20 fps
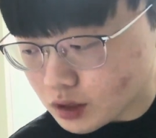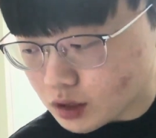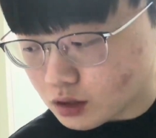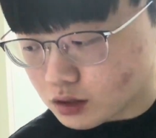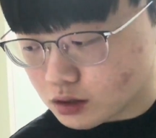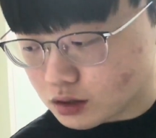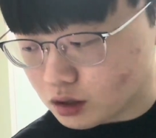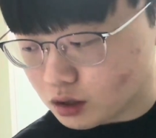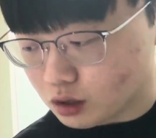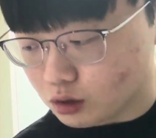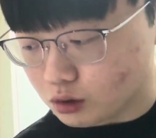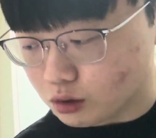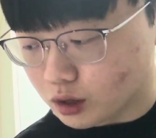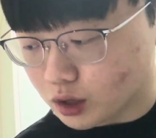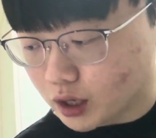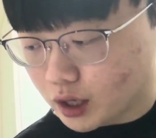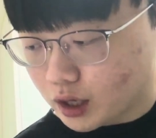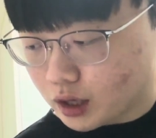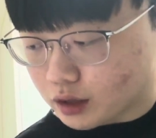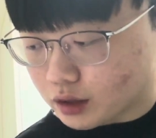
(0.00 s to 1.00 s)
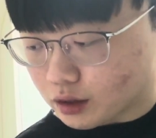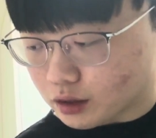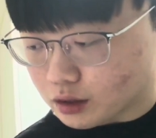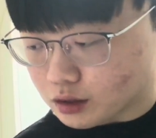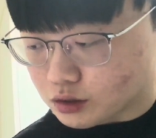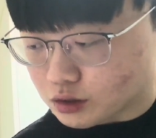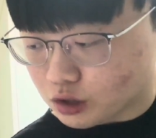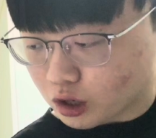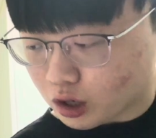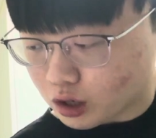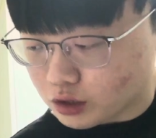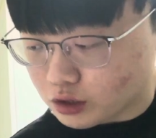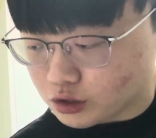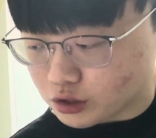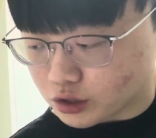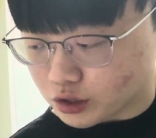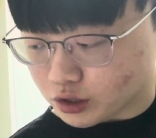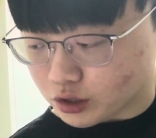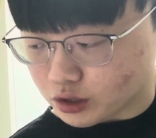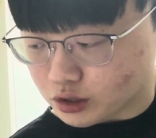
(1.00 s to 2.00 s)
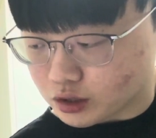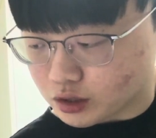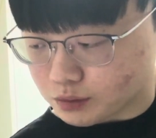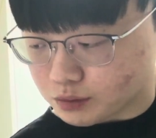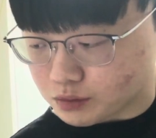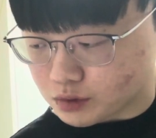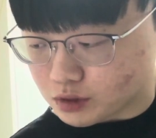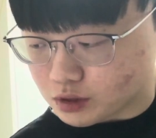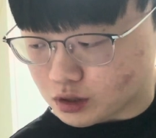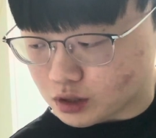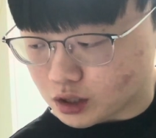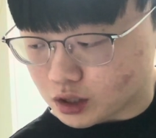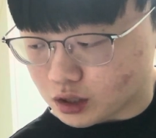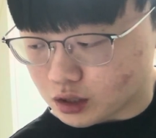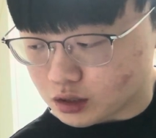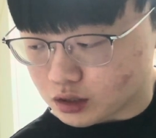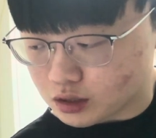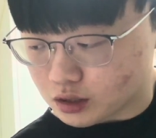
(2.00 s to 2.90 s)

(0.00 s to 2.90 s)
So the charge here seems to